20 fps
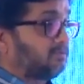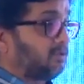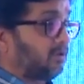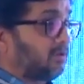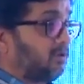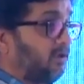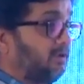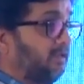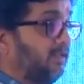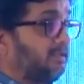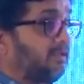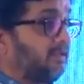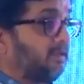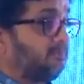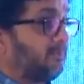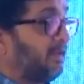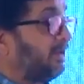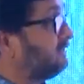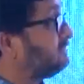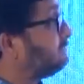So chronic care
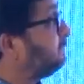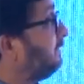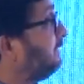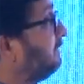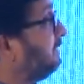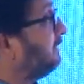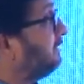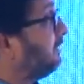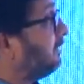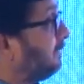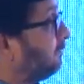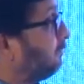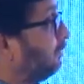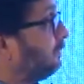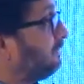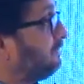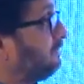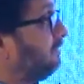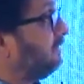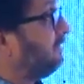management in a
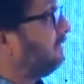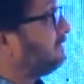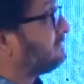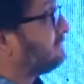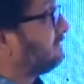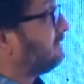remote